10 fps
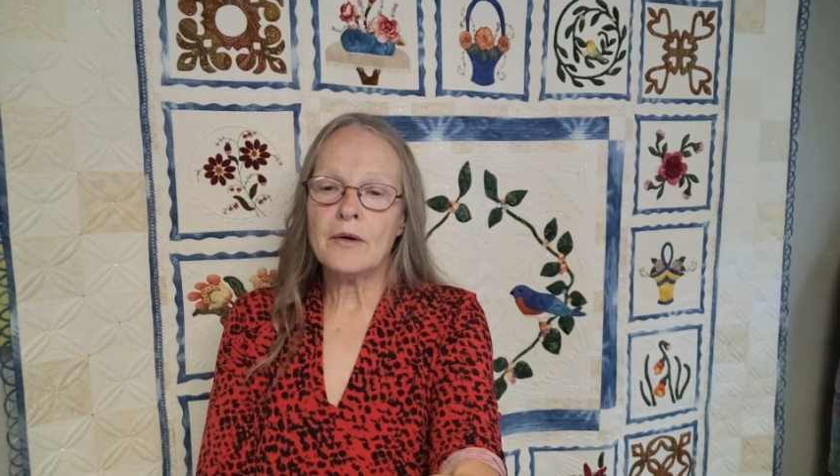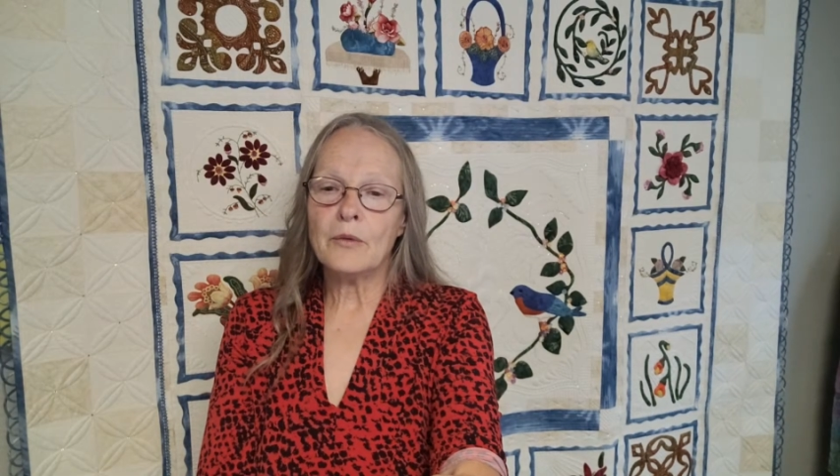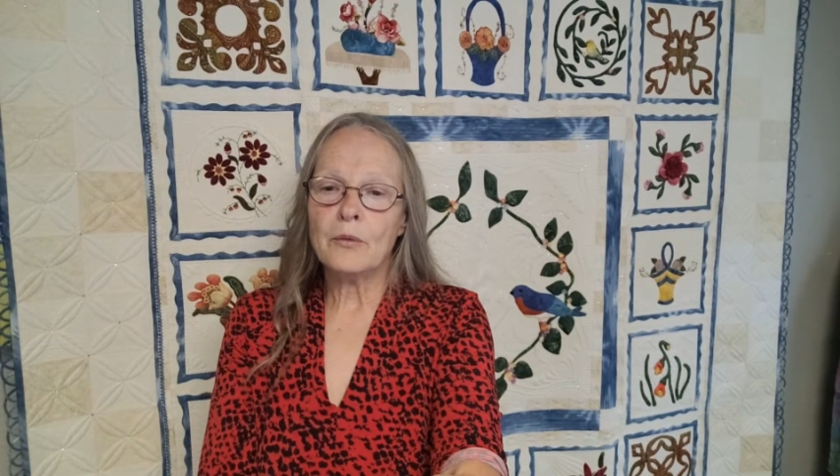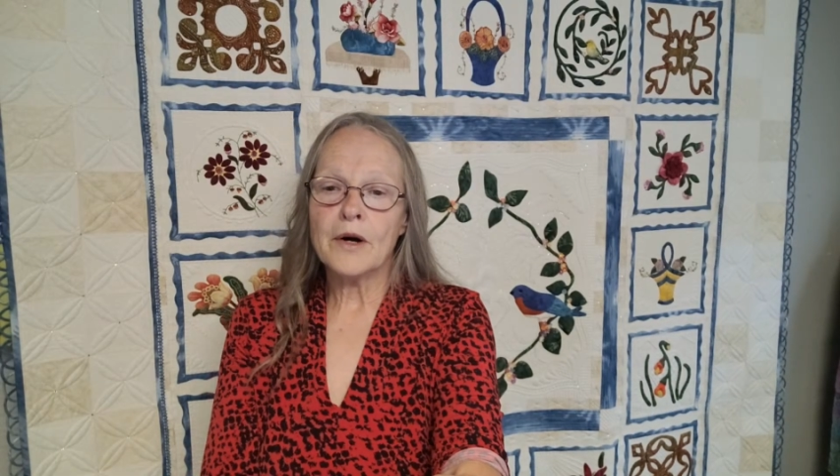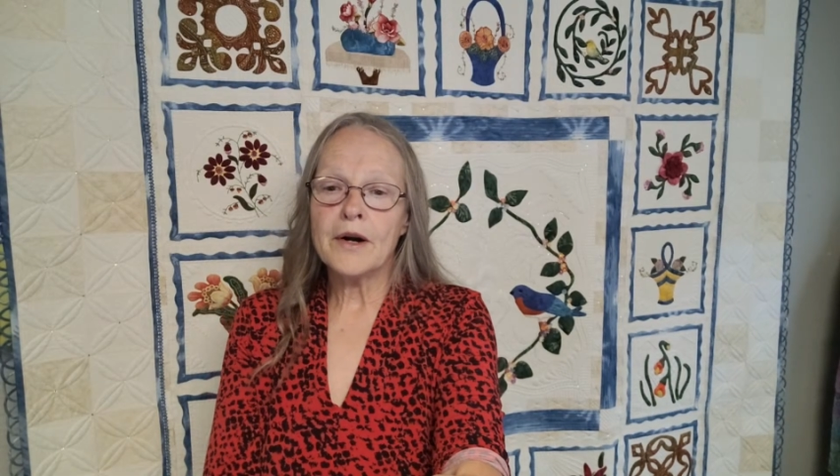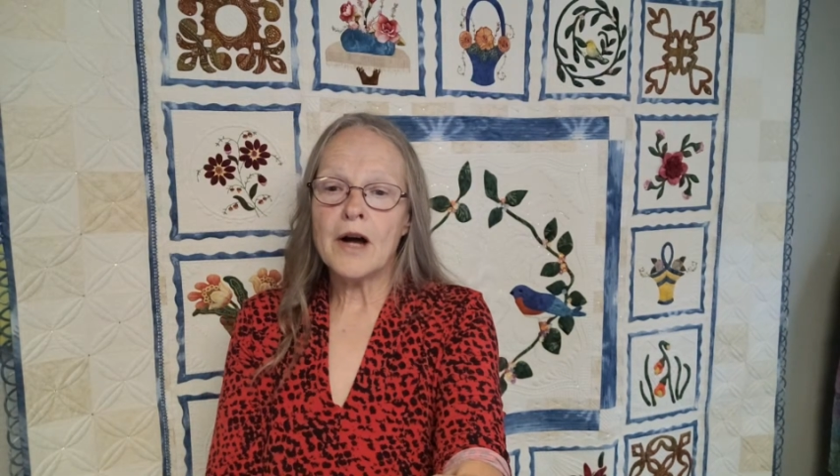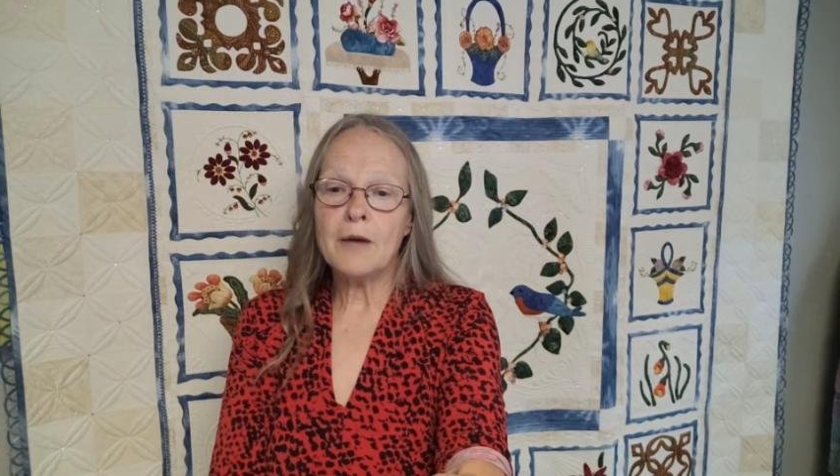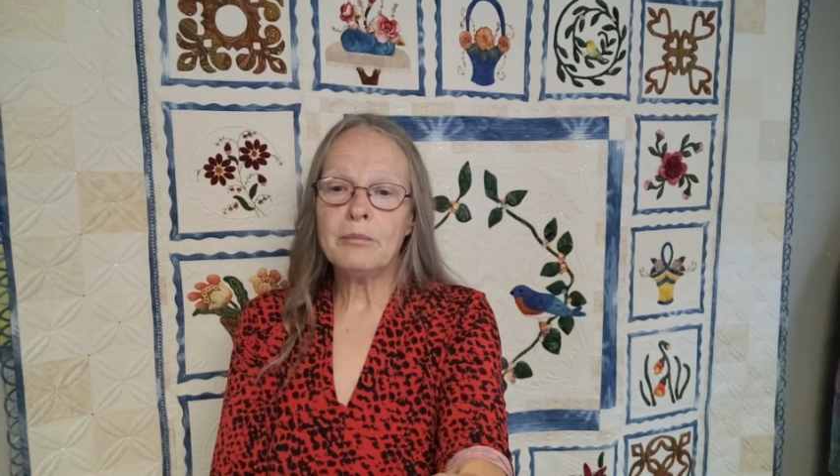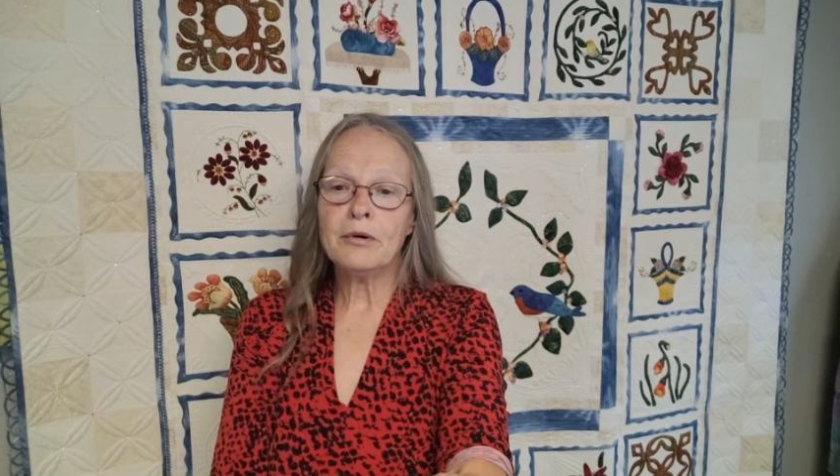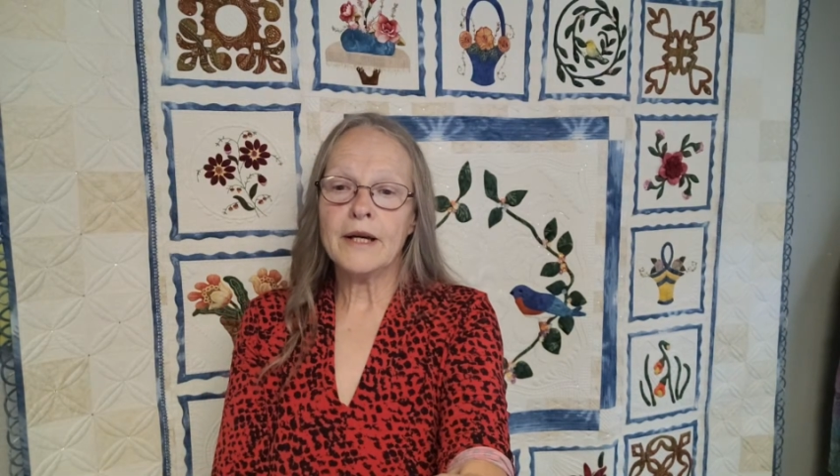were
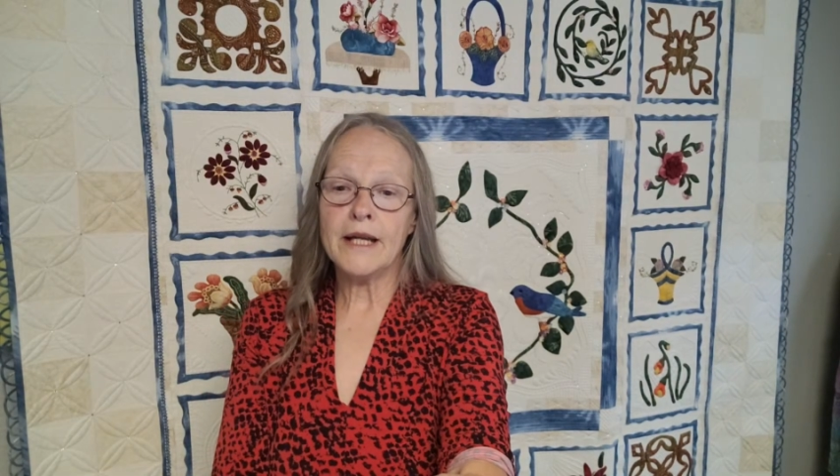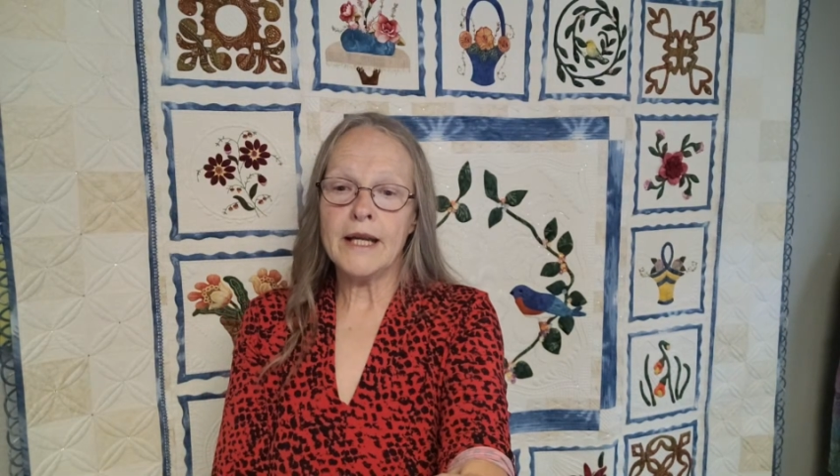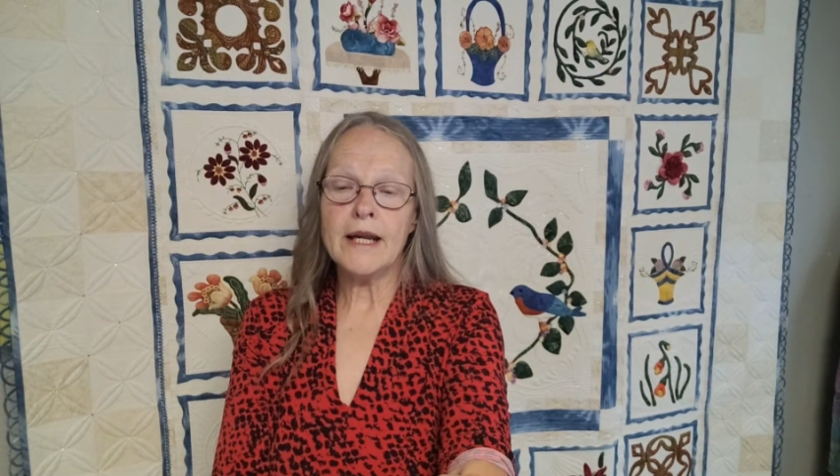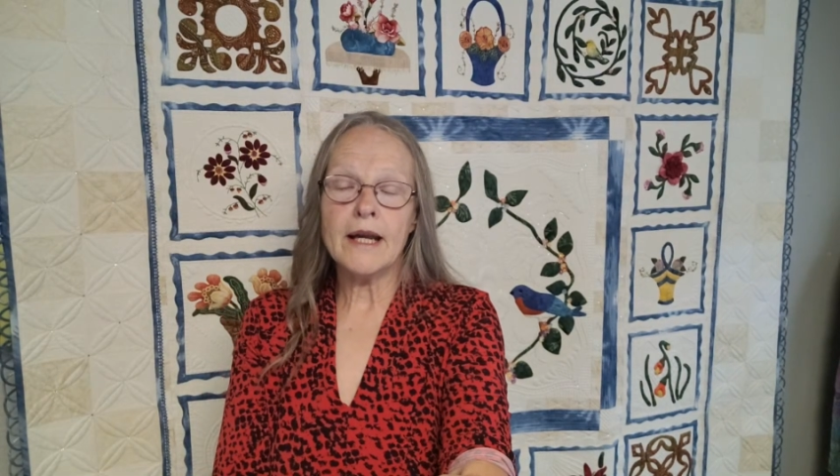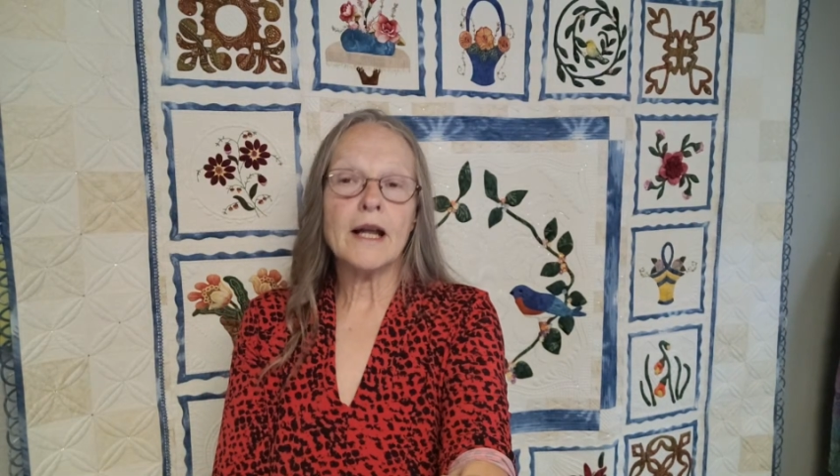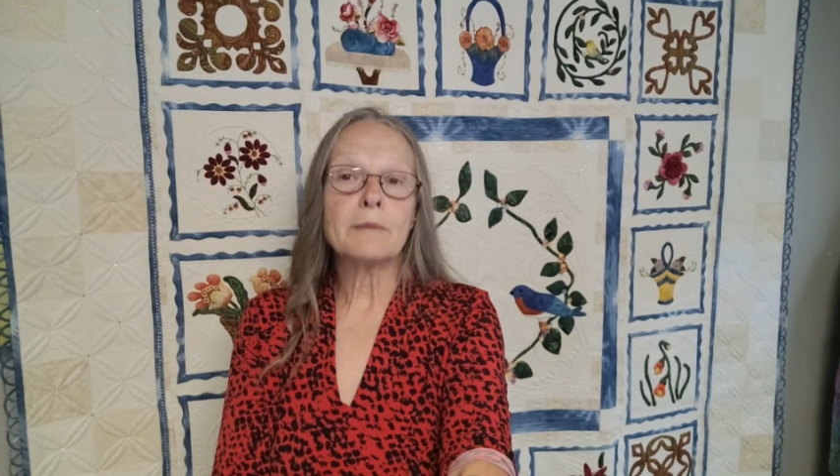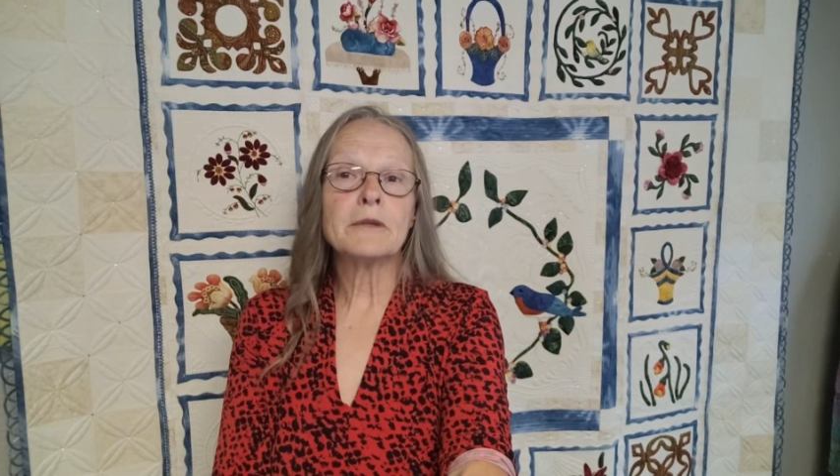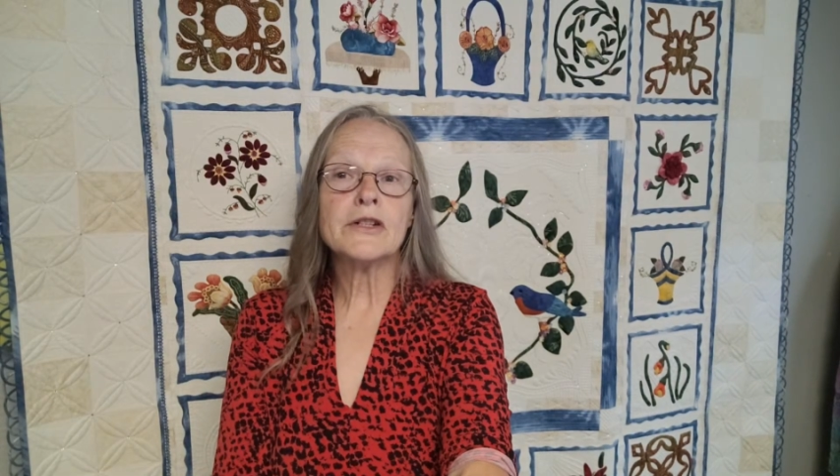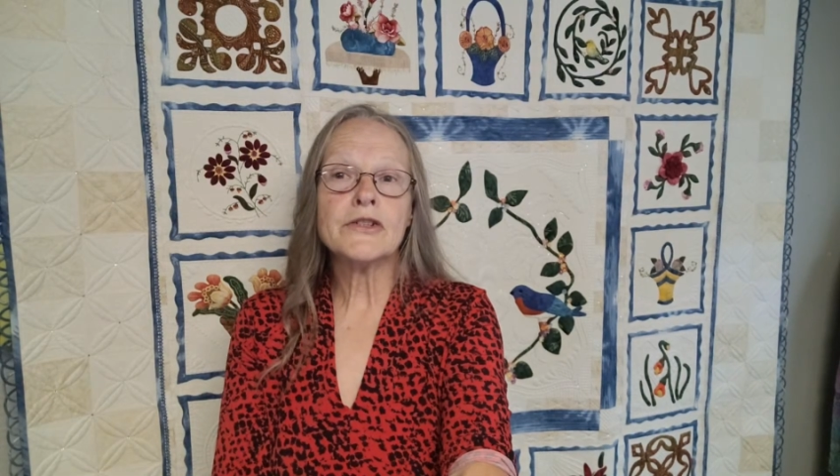not pretty, and I'm going to